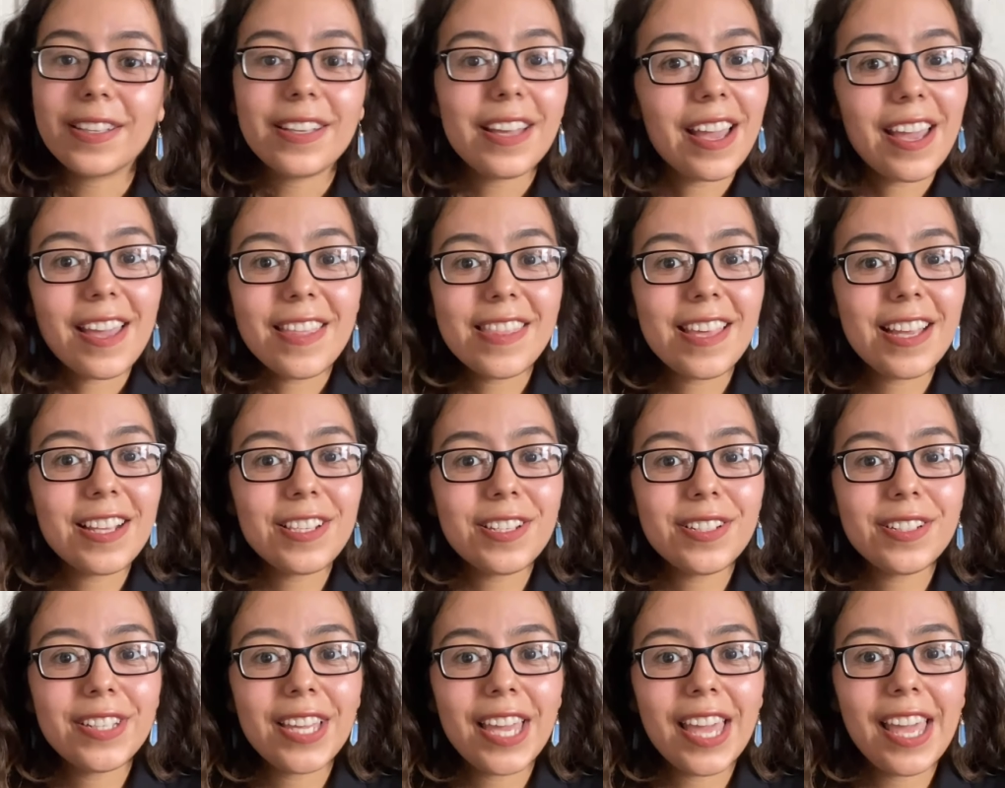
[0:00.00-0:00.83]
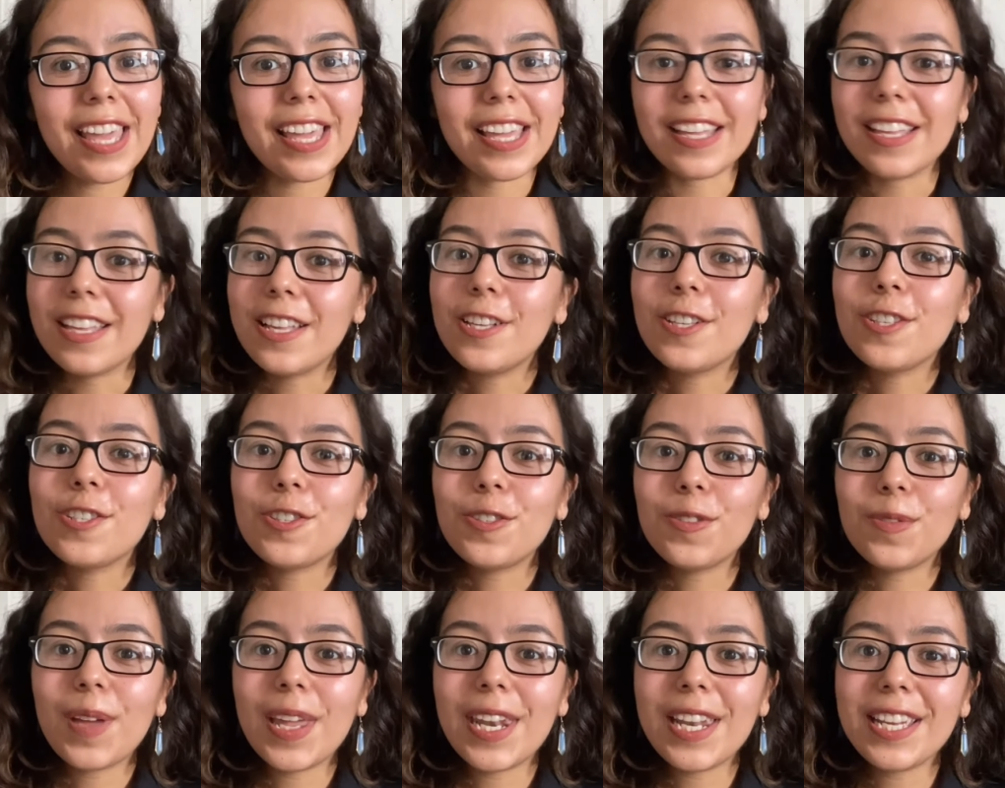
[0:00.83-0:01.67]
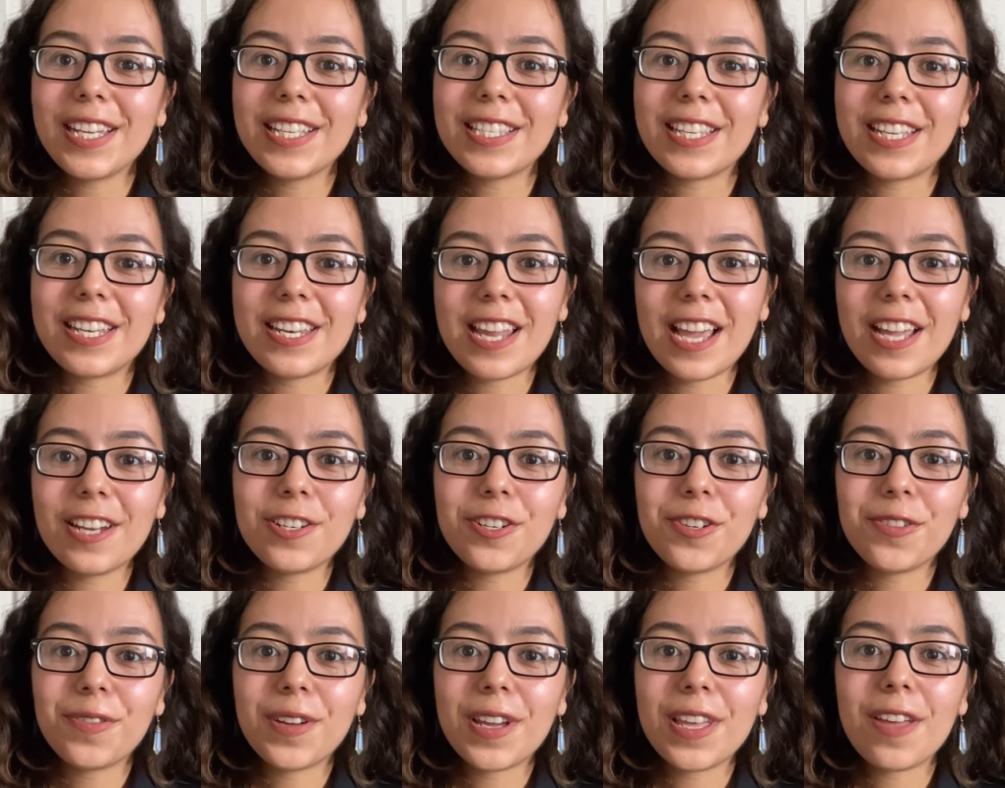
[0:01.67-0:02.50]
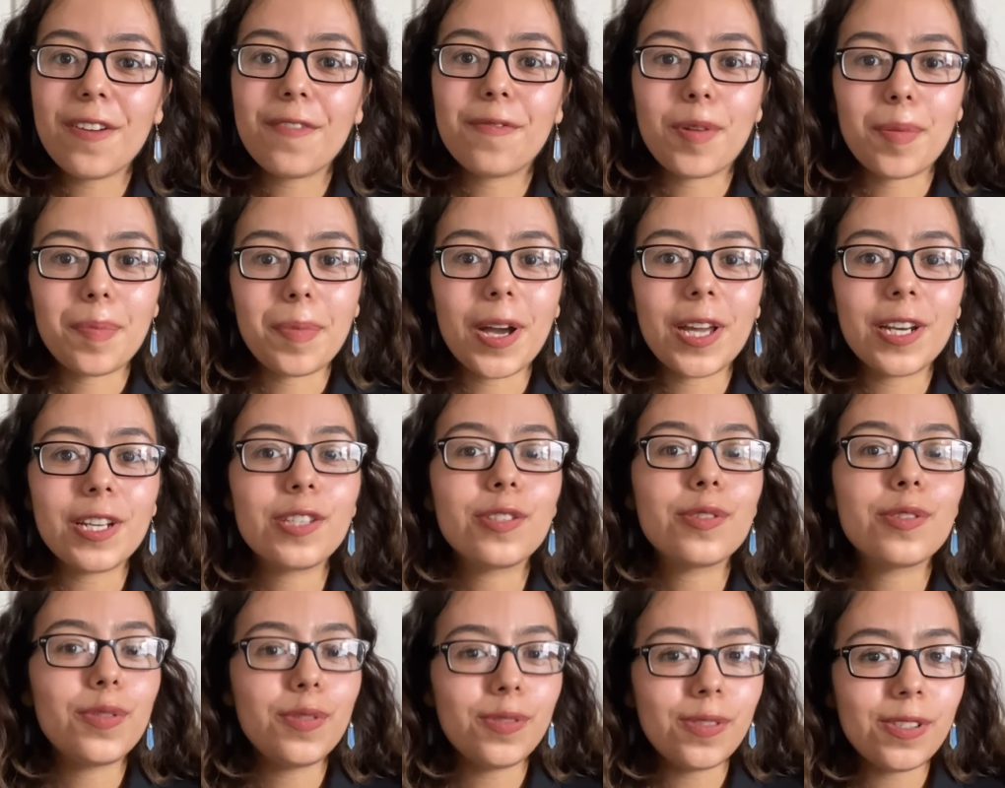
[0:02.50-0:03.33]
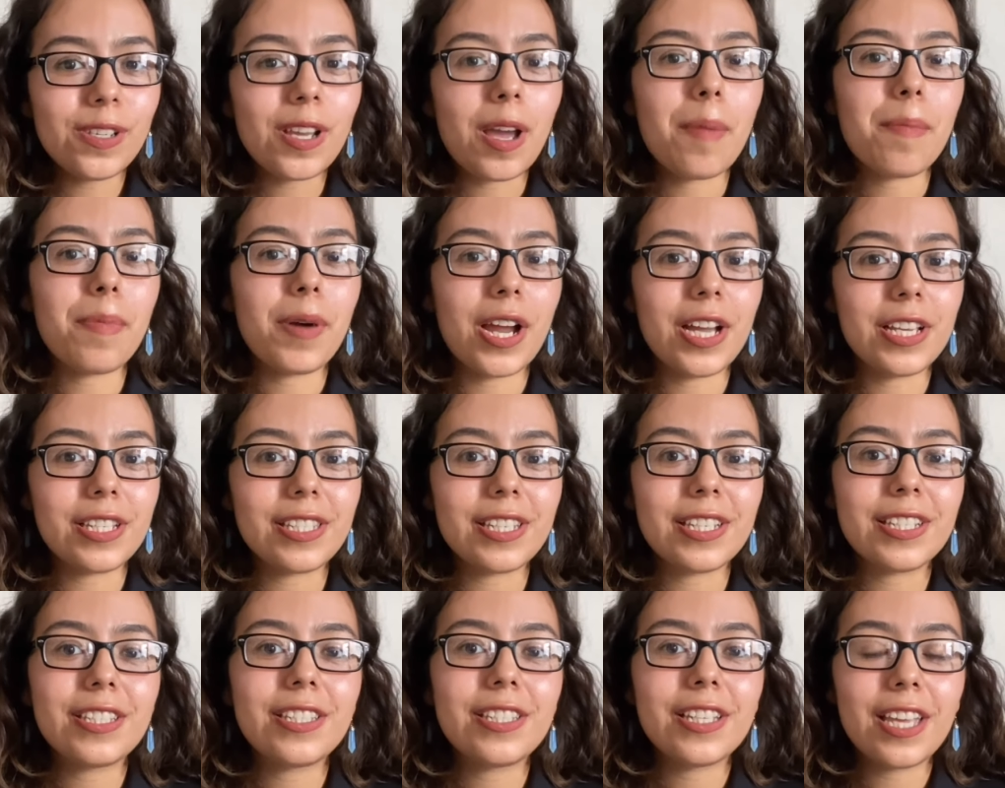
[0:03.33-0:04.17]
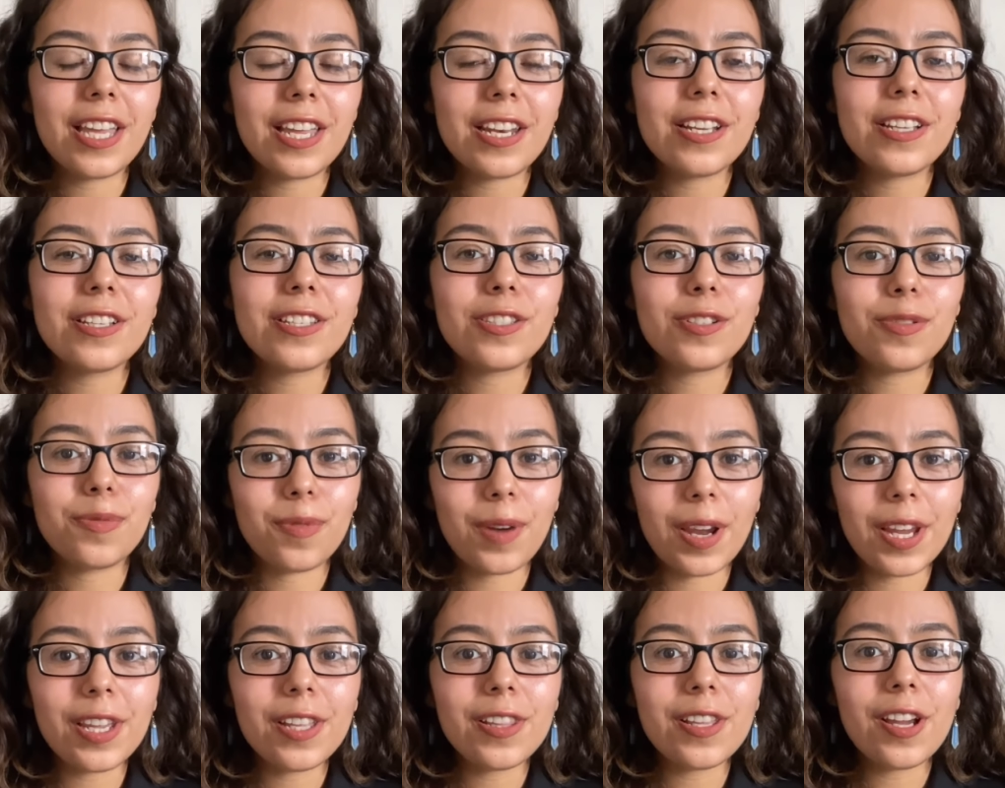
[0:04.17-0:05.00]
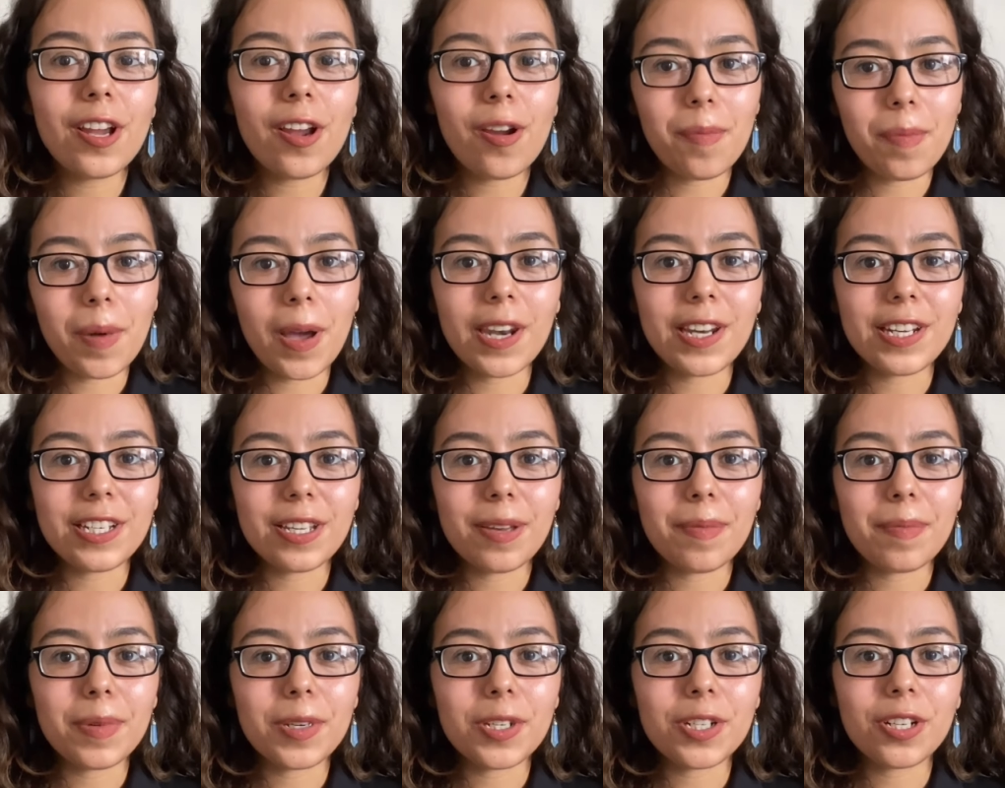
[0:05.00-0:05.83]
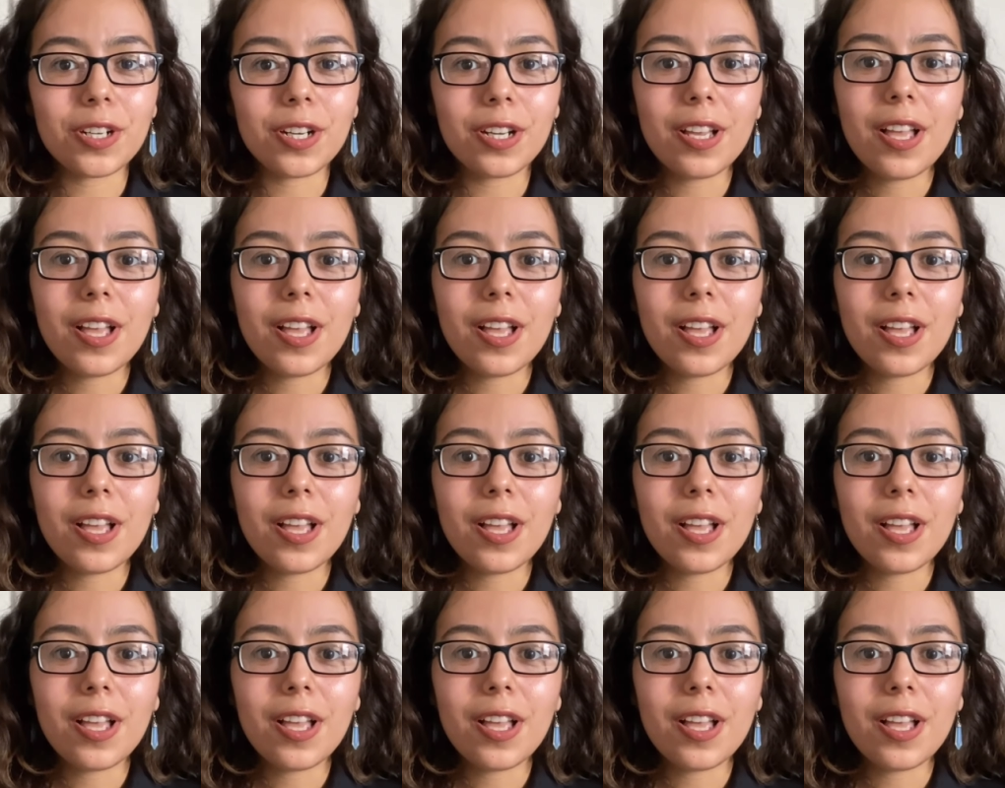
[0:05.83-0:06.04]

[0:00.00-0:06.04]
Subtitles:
And that's okay. Sweating is a natural way of our body's cool down process to get us to regulate our body temperature.